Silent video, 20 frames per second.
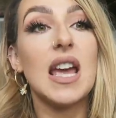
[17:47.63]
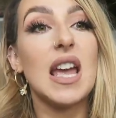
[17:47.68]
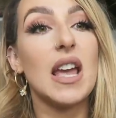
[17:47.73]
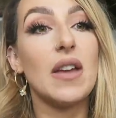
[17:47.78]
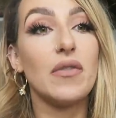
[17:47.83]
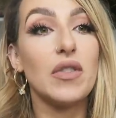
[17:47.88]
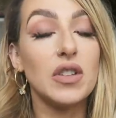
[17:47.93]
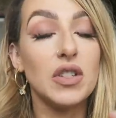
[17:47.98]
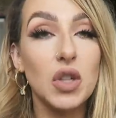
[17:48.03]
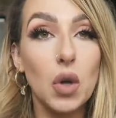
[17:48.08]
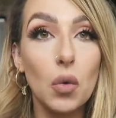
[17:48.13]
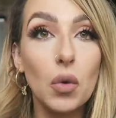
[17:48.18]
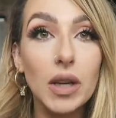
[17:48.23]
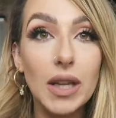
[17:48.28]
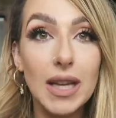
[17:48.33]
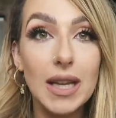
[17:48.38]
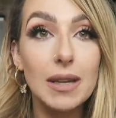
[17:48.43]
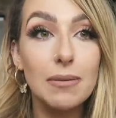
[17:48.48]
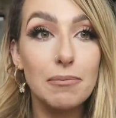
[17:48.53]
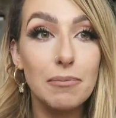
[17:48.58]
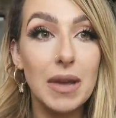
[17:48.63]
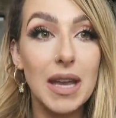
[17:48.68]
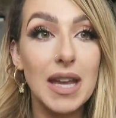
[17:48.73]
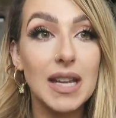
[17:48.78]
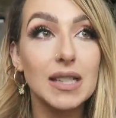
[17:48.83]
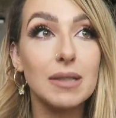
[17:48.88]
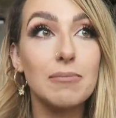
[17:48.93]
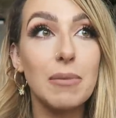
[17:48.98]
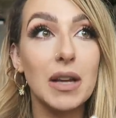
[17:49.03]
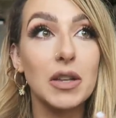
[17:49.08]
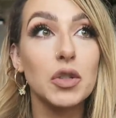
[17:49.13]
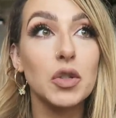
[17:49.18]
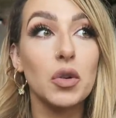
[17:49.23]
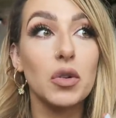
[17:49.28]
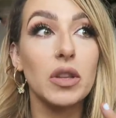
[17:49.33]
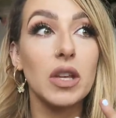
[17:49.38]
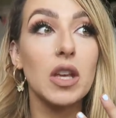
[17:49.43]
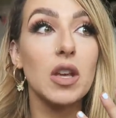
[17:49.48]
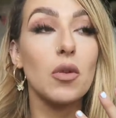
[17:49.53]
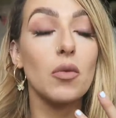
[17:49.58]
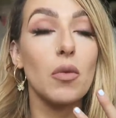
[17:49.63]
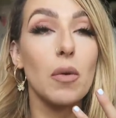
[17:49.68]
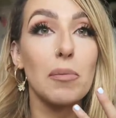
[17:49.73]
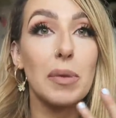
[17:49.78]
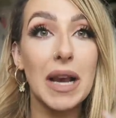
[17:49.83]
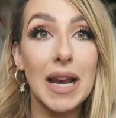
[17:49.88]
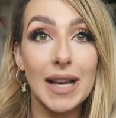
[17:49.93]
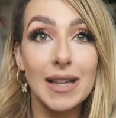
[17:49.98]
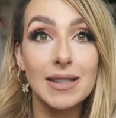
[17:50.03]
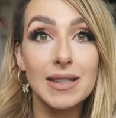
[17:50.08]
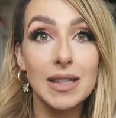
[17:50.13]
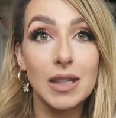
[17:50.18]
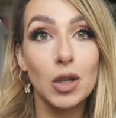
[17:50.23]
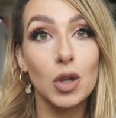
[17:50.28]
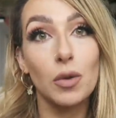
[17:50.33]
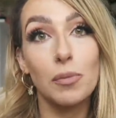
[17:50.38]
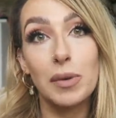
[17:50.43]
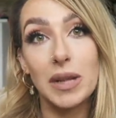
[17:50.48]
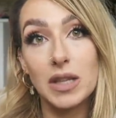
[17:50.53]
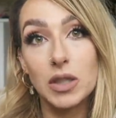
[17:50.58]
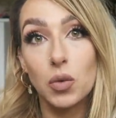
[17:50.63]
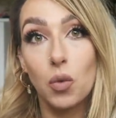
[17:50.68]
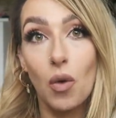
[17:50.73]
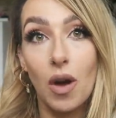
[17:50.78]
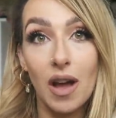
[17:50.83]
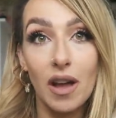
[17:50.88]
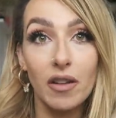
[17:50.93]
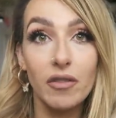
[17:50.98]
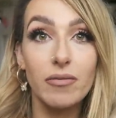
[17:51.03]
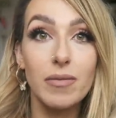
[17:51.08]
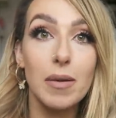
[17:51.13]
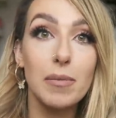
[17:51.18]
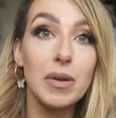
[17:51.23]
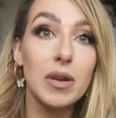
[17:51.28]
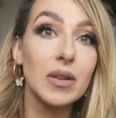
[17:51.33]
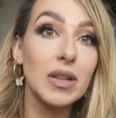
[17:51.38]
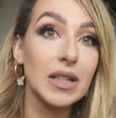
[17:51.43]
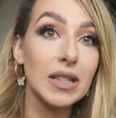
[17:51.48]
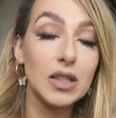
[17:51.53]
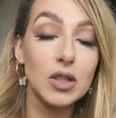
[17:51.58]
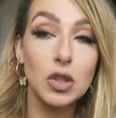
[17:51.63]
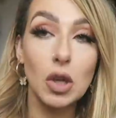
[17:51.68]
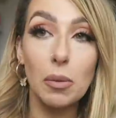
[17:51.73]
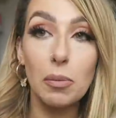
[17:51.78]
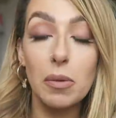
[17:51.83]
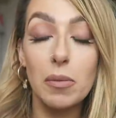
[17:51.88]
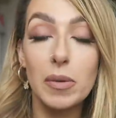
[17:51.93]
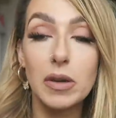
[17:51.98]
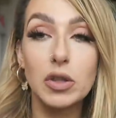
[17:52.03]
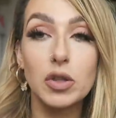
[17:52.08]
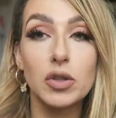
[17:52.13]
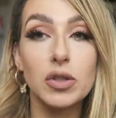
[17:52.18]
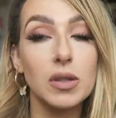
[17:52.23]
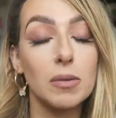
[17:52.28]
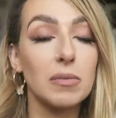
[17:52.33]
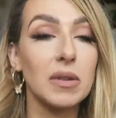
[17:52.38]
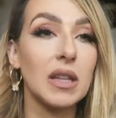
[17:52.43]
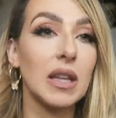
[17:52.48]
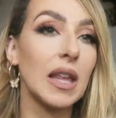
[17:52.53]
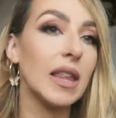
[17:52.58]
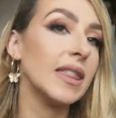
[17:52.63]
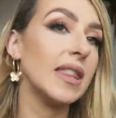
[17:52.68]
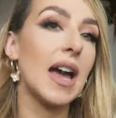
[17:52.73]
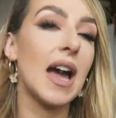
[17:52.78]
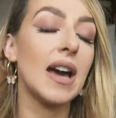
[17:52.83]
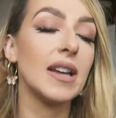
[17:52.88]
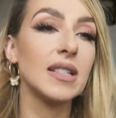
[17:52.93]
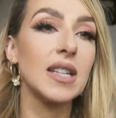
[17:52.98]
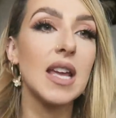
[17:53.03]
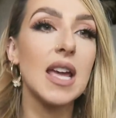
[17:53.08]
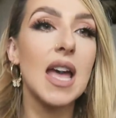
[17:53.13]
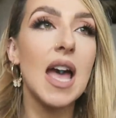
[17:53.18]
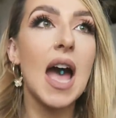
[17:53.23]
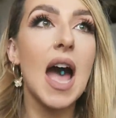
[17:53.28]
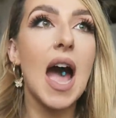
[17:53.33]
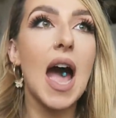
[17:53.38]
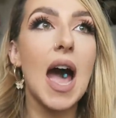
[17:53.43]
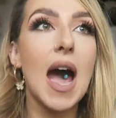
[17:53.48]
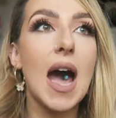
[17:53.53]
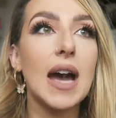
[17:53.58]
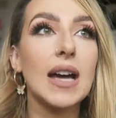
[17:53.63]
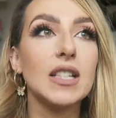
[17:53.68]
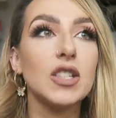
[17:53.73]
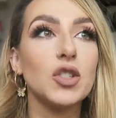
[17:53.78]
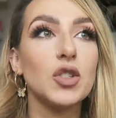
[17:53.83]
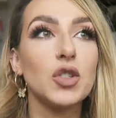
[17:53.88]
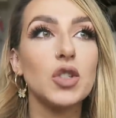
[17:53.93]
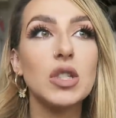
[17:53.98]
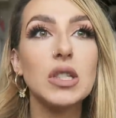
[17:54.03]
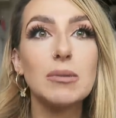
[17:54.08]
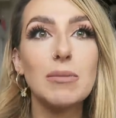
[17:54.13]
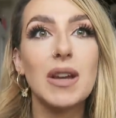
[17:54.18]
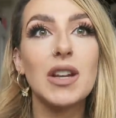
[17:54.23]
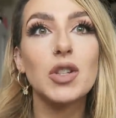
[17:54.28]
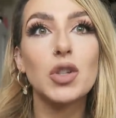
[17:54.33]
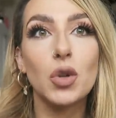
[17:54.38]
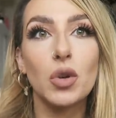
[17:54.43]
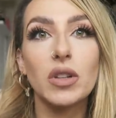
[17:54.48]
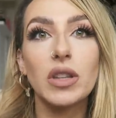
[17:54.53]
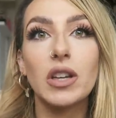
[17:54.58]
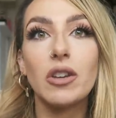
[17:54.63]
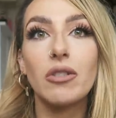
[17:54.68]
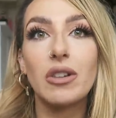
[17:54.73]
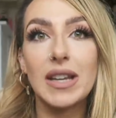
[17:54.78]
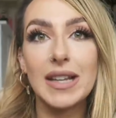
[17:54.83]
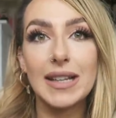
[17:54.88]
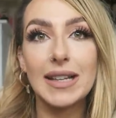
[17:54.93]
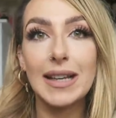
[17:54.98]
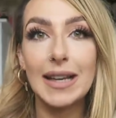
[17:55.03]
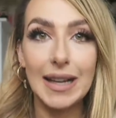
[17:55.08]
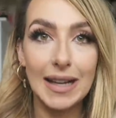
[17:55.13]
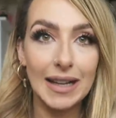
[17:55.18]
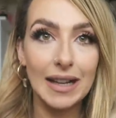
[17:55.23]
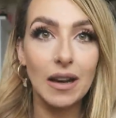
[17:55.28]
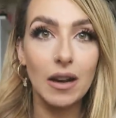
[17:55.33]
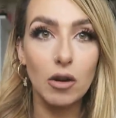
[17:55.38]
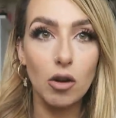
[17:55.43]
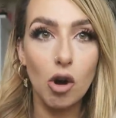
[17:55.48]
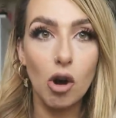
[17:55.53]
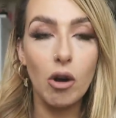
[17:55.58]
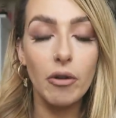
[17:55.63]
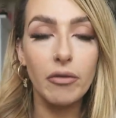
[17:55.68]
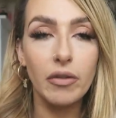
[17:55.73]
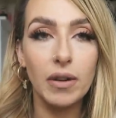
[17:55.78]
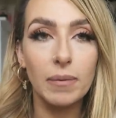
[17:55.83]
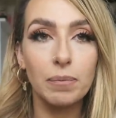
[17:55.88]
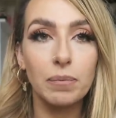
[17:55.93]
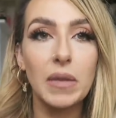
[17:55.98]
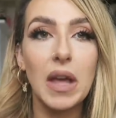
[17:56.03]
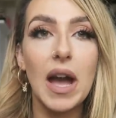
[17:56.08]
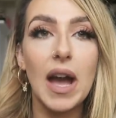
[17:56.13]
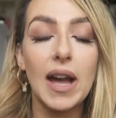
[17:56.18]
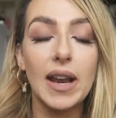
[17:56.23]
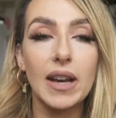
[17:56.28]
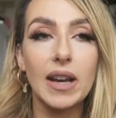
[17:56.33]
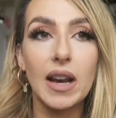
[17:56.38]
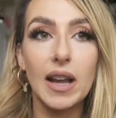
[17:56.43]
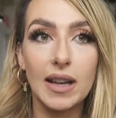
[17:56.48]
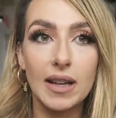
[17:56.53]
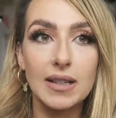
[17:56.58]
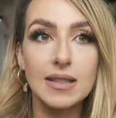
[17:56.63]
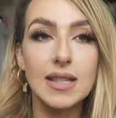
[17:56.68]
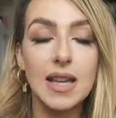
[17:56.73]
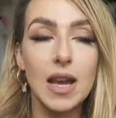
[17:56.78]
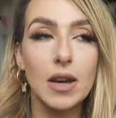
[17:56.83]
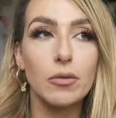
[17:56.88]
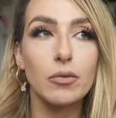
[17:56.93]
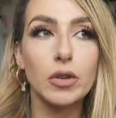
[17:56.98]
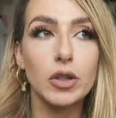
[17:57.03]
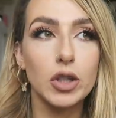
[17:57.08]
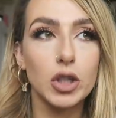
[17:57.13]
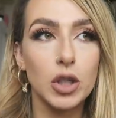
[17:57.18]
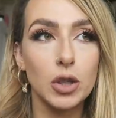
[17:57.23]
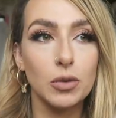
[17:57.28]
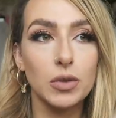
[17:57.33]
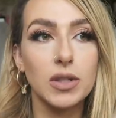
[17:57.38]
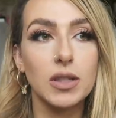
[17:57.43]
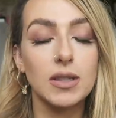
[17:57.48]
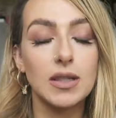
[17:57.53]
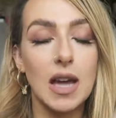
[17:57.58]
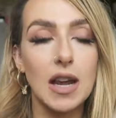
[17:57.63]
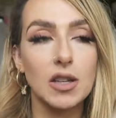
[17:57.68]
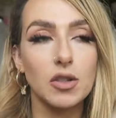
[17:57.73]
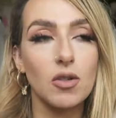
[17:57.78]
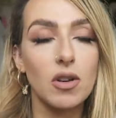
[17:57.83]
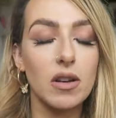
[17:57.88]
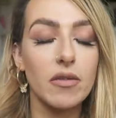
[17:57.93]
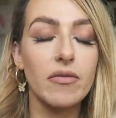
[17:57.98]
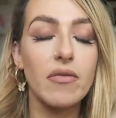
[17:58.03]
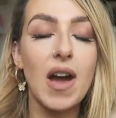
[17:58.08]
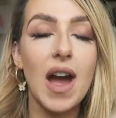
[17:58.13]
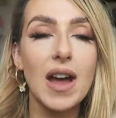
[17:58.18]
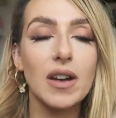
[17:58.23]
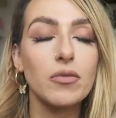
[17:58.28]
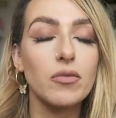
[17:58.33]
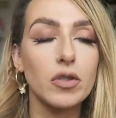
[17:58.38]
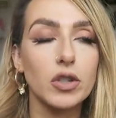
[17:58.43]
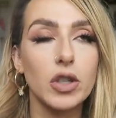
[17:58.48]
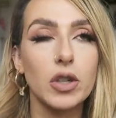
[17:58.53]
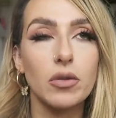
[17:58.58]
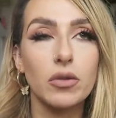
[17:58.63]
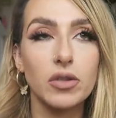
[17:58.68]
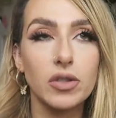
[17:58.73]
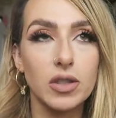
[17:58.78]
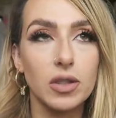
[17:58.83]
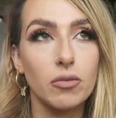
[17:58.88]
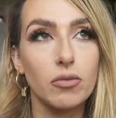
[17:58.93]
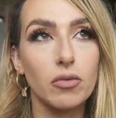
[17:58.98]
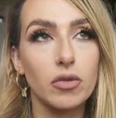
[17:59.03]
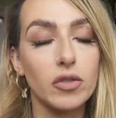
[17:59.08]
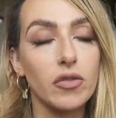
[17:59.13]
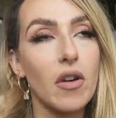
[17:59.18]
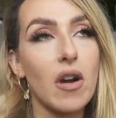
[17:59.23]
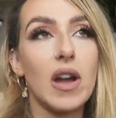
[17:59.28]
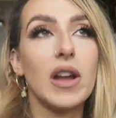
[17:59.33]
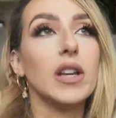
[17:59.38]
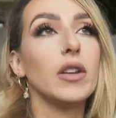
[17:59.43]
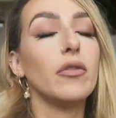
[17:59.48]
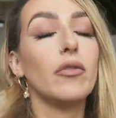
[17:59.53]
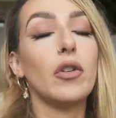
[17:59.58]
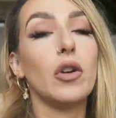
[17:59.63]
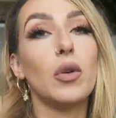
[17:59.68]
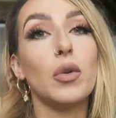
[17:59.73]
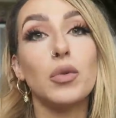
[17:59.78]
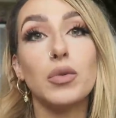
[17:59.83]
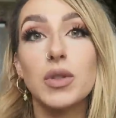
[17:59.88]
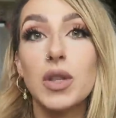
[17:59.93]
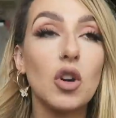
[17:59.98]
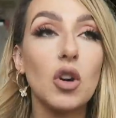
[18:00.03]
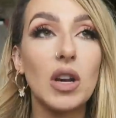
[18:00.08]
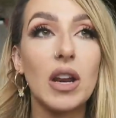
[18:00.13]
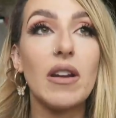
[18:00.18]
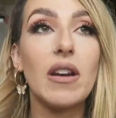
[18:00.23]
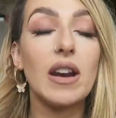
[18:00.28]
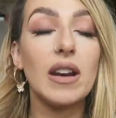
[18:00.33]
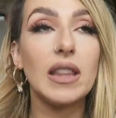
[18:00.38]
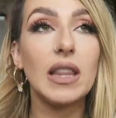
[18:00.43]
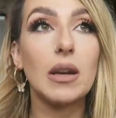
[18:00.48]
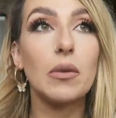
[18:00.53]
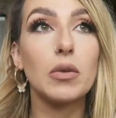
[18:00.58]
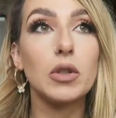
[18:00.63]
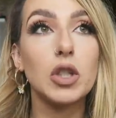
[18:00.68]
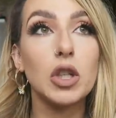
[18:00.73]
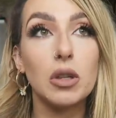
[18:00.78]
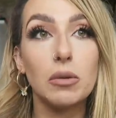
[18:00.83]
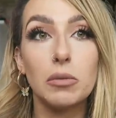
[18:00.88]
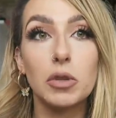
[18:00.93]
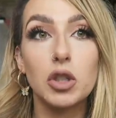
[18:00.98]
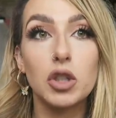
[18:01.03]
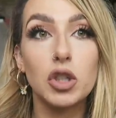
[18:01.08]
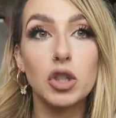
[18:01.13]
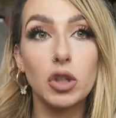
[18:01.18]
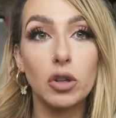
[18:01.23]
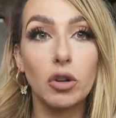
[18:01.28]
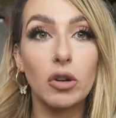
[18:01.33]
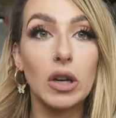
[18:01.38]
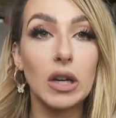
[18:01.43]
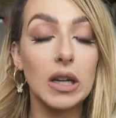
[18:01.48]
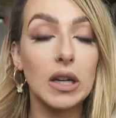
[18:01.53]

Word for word: If you don't eat meat, make sure that you're replacing your B12. Maybe you need a supplement or something like that and just make sure that you're eating little and often and like I said reduce the saturated fat reduce the refined foods cut out anything with too much sugar